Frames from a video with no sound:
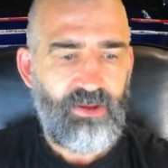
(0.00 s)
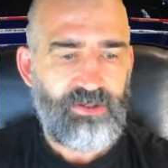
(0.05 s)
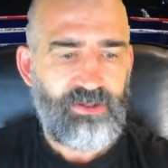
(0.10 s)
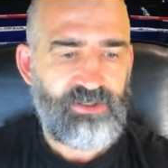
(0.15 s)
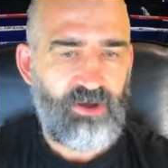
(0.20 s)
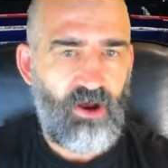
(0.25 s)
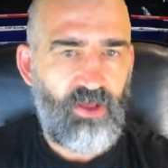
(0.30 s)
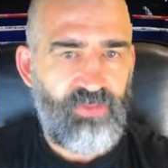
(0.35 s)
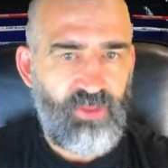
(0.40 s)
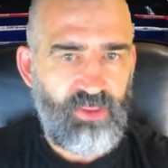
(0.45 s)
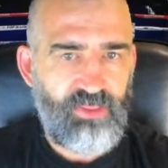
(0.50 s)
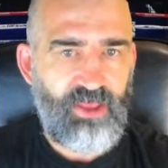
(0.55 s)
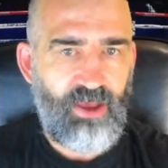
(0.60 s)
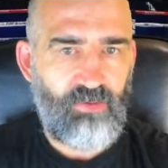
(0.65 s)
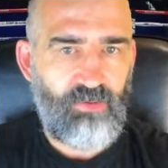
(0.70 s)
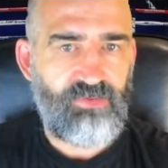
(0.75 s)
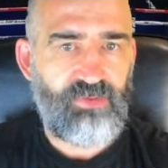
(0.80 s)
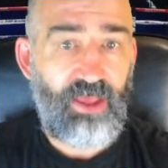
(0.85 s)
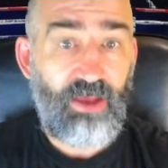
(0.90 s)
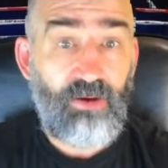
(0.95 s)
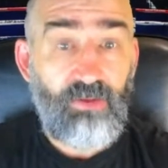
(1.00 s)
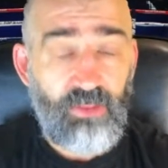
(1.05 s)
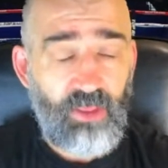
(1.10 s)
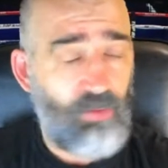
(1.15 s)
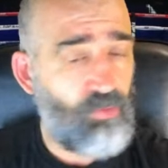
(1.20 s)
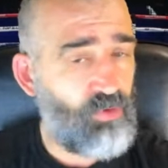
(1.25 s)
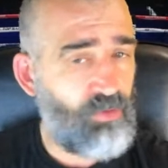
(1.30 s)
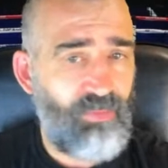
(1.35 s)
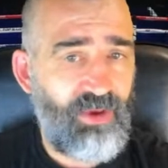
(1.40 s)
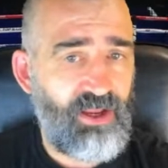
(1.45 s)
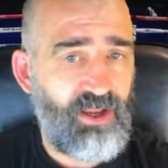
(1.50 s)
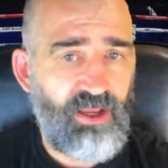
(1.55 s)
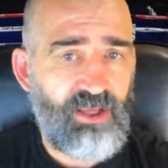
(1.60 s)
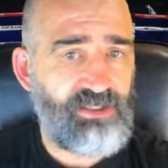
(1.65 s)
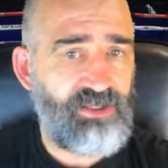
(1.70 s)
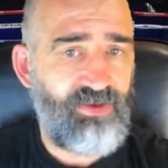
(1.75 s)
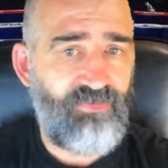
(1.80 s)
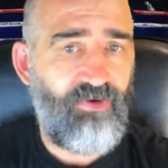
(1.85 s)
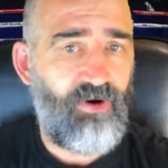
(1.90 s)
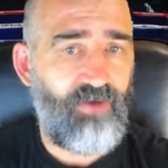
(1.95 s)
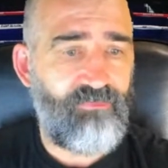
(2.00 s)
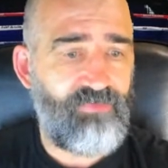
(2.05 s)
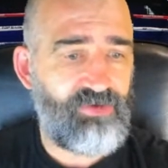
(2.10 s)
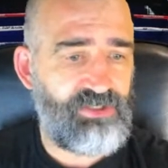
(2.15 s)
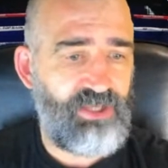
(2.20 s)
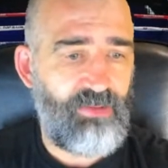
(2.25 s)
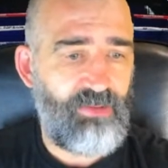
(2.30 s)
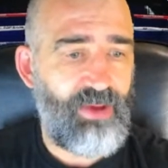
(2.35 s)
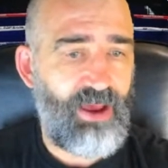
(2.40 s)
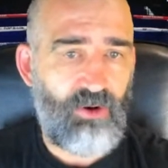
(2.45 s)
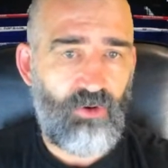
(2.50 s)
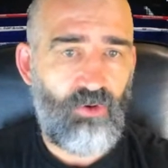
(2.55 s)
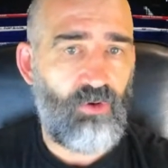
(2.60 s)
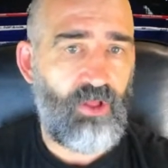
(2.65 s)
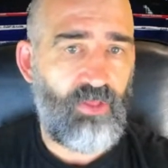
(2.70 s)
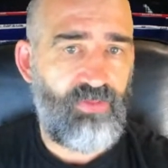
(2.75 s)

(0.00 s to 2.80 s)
So I think that wouldn't be an easy fight for Tim at all.